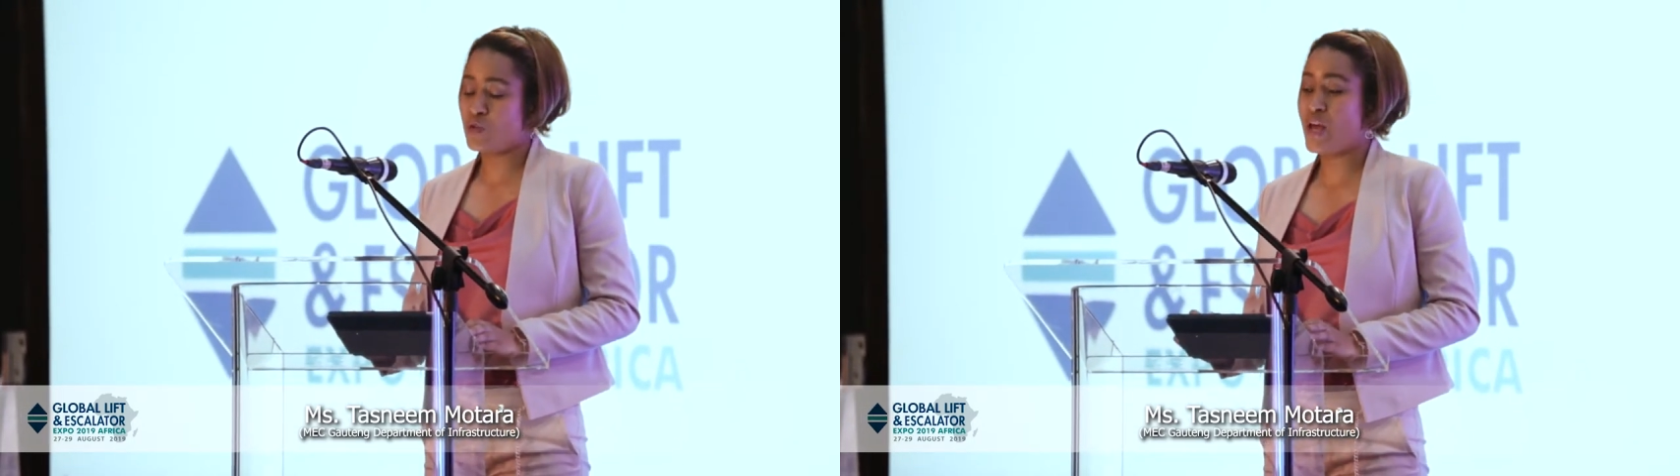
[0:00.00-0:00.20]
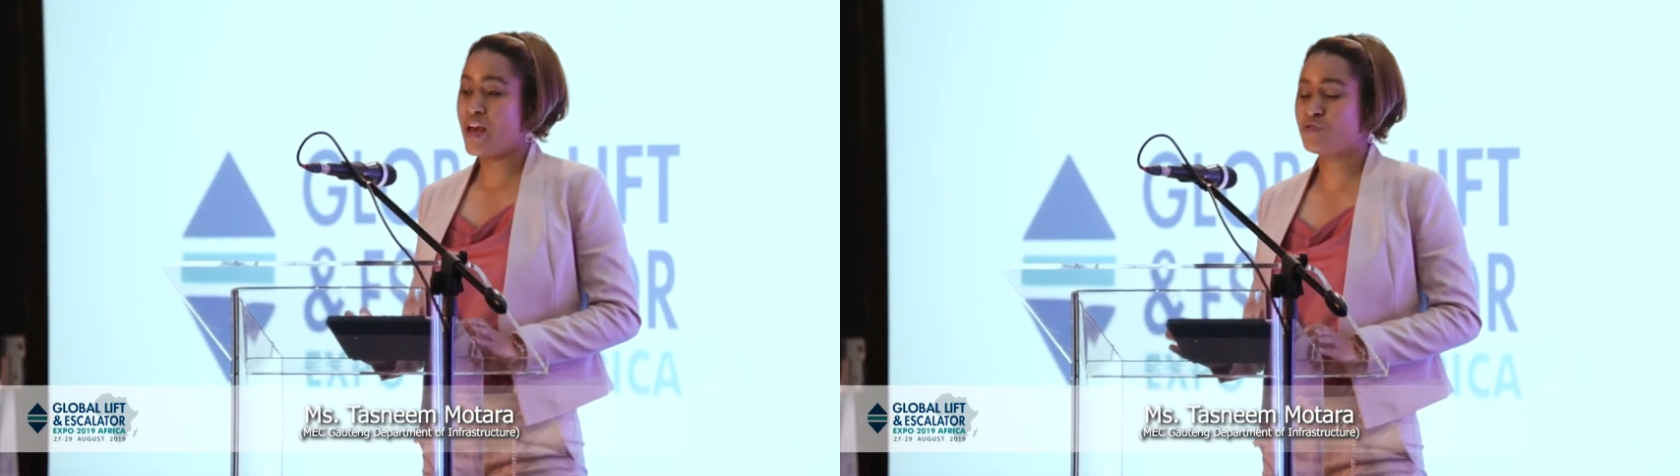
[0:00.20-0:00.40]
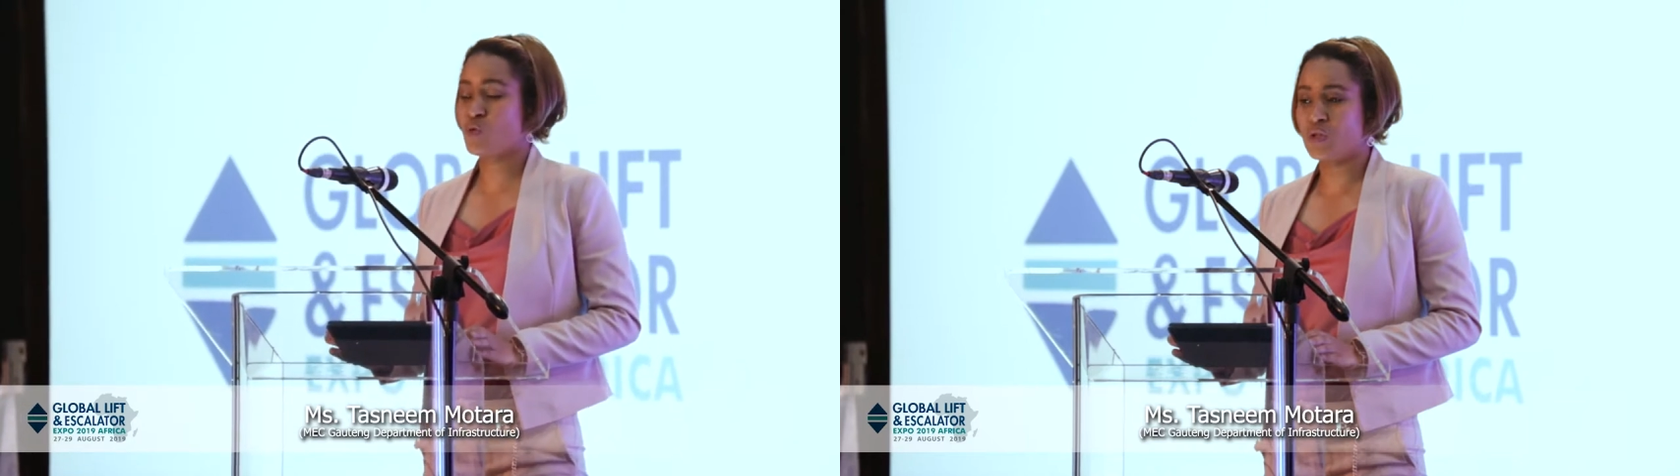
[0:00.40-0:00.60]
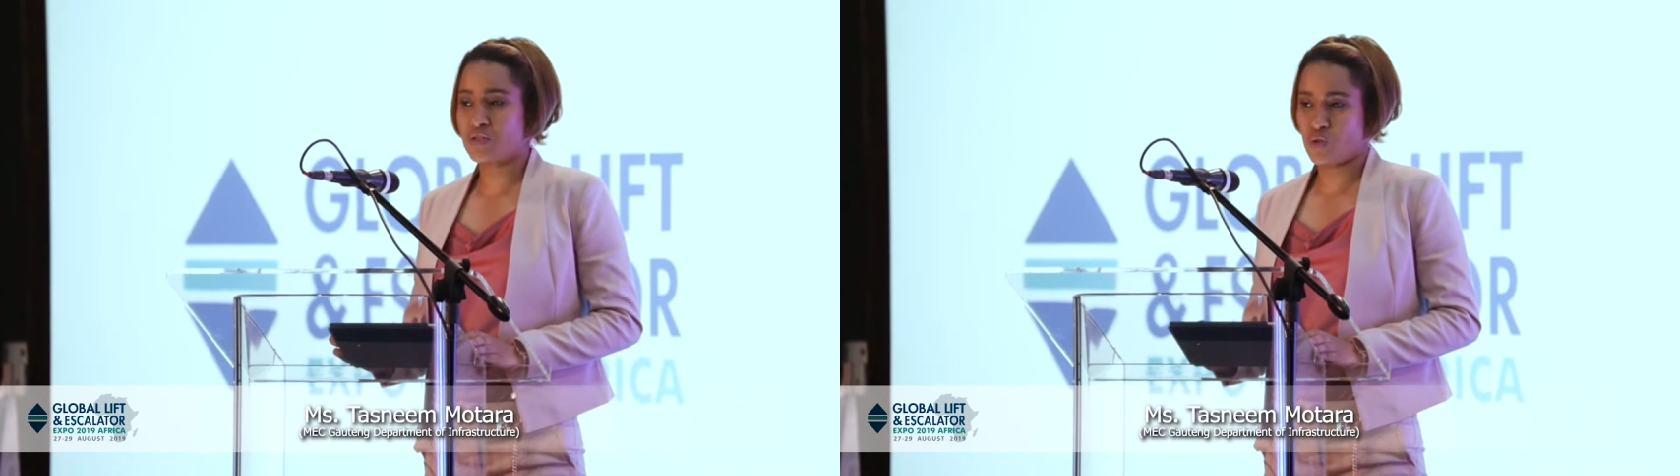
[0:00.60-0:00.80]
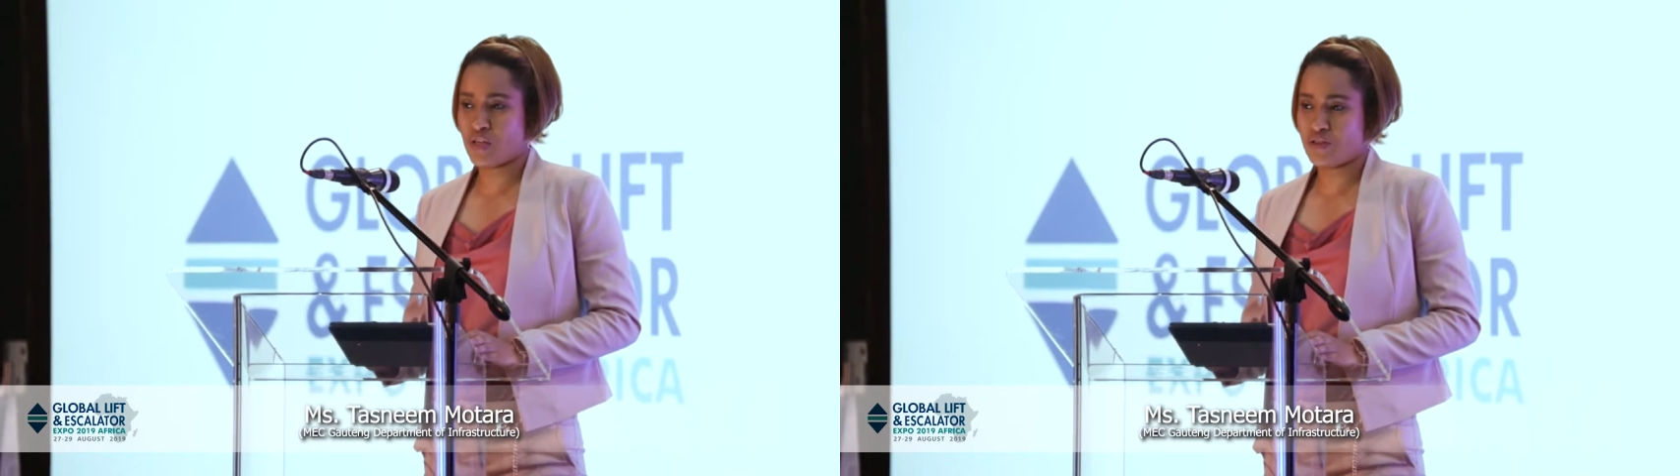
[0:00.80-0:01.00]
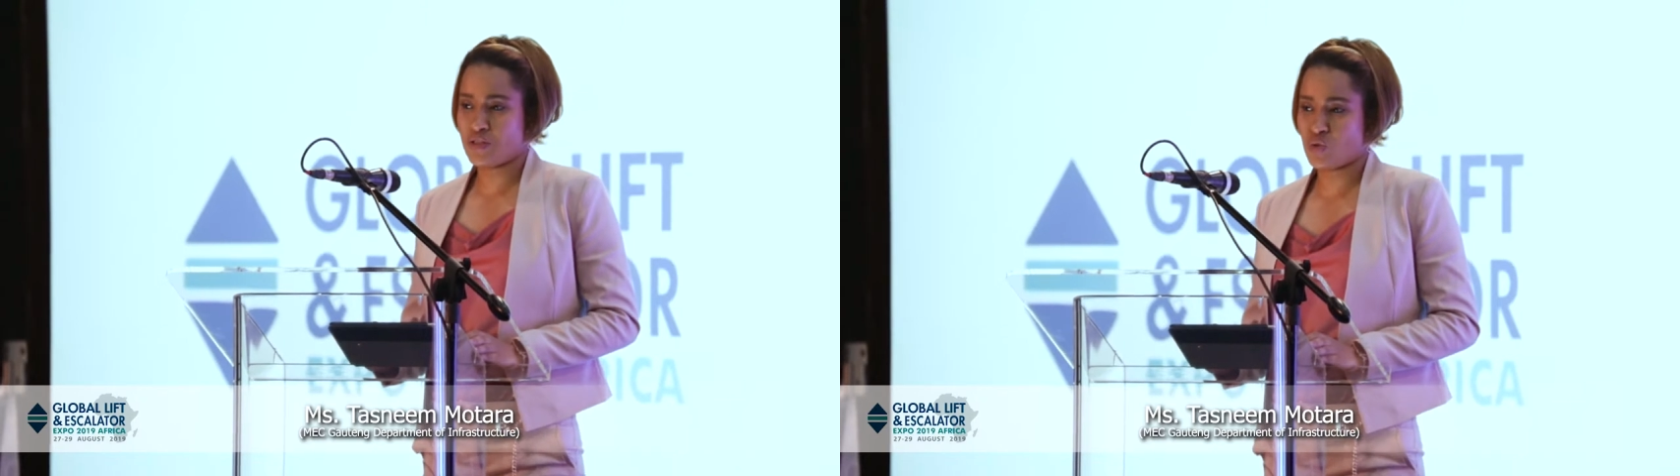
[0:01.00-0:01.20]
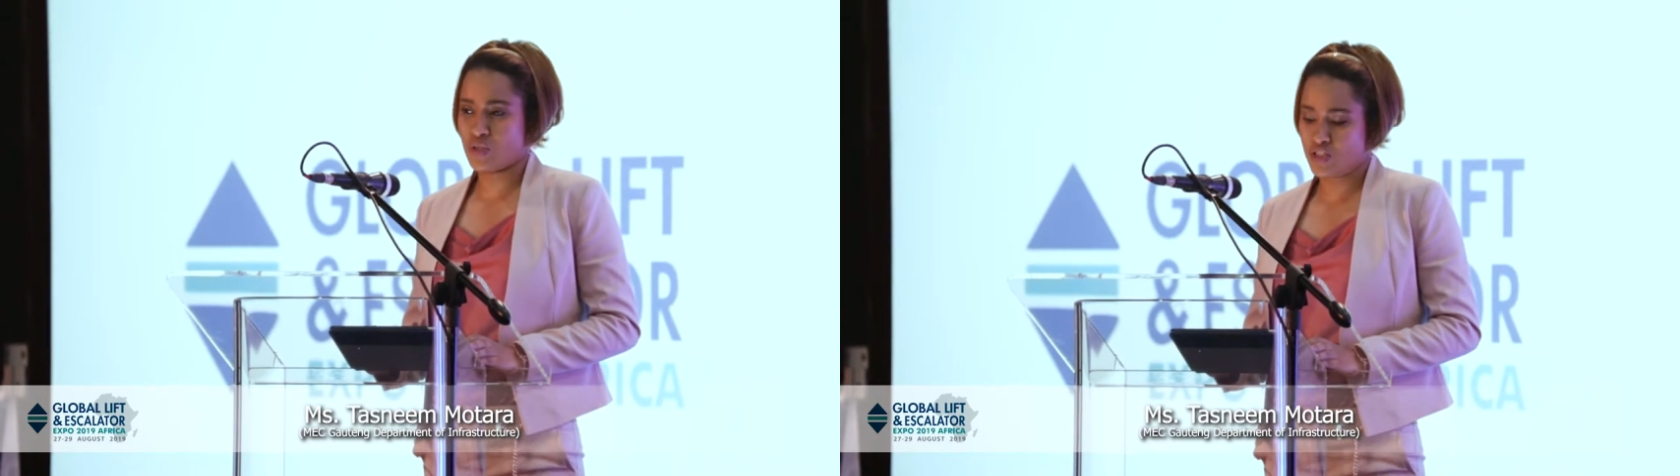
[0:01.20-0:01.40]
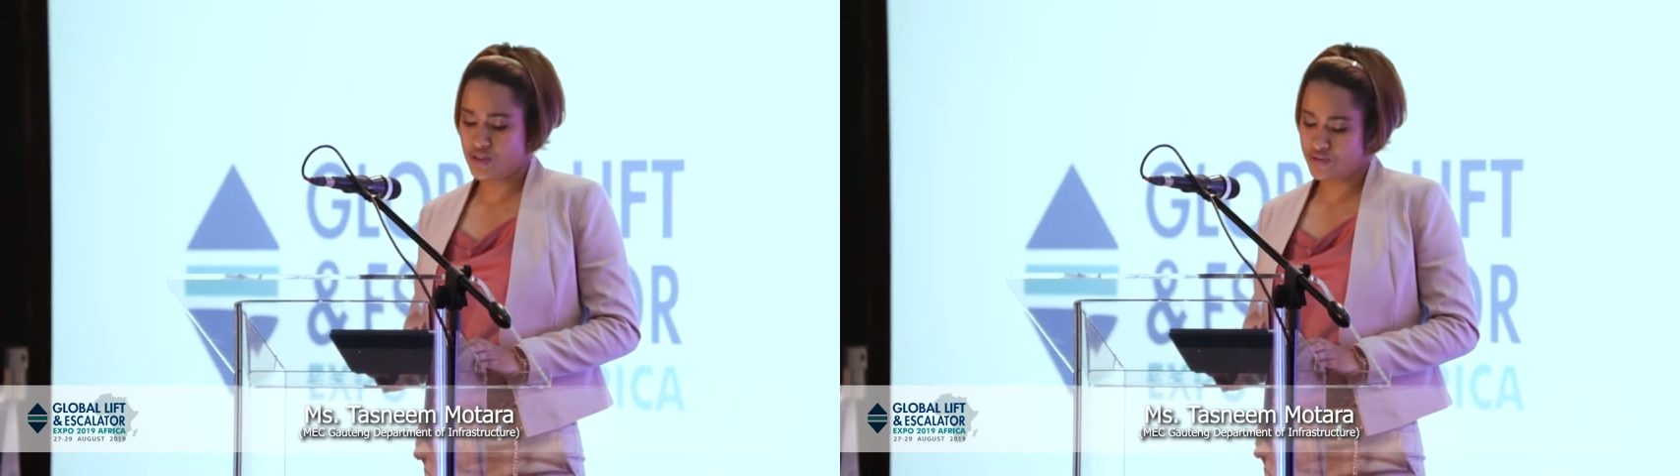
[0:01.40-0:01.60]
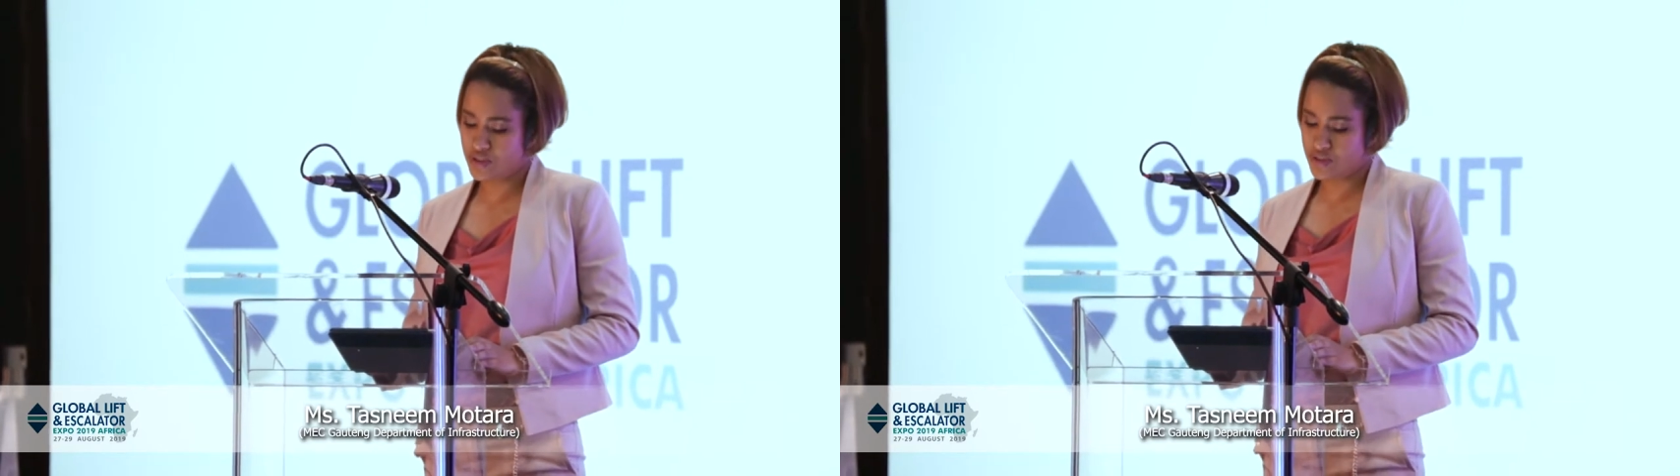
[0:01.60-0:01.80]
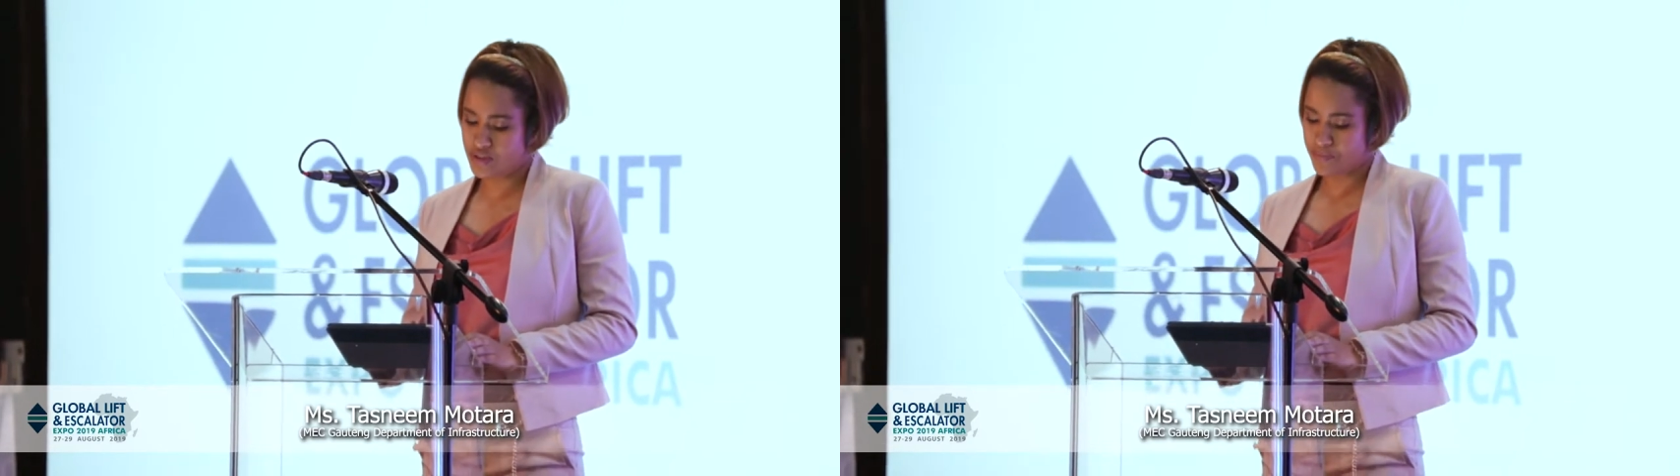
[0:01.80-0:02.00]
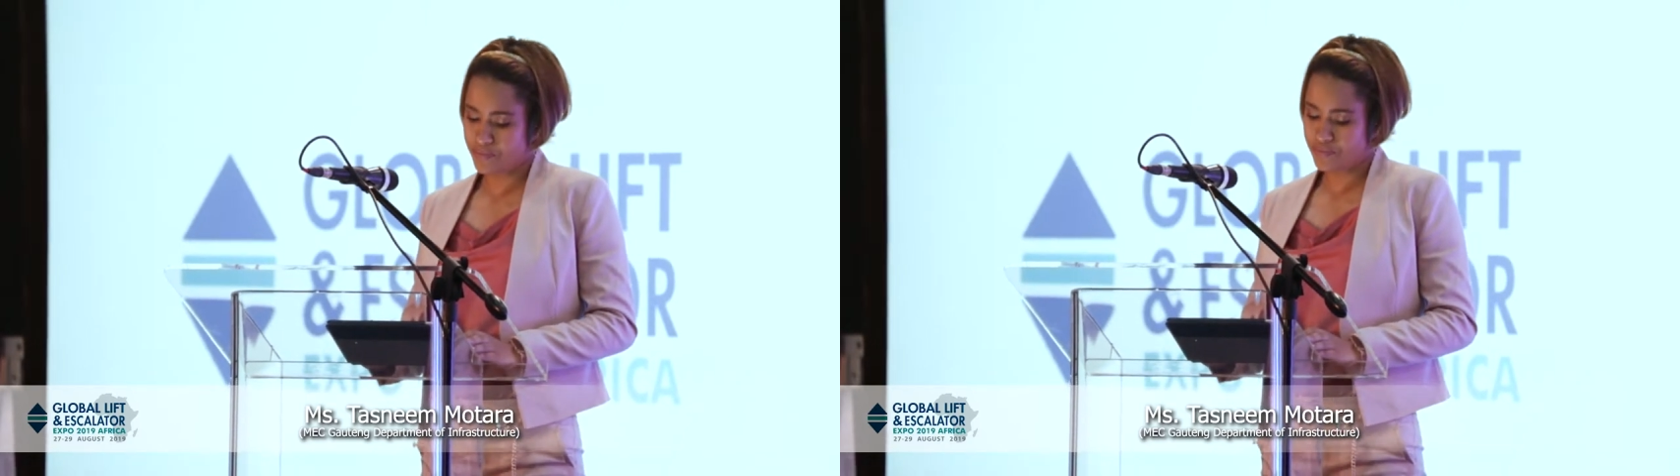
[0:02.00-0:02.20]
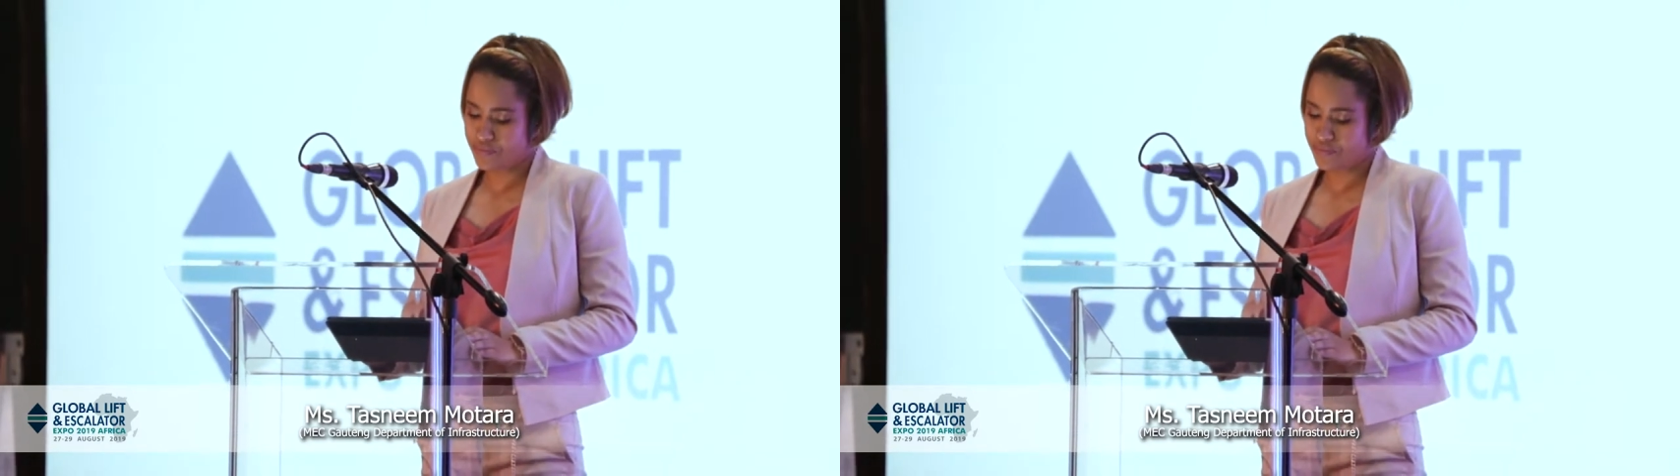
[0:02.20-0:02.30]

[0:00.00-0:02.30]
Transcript: and we have to work together to achieve this.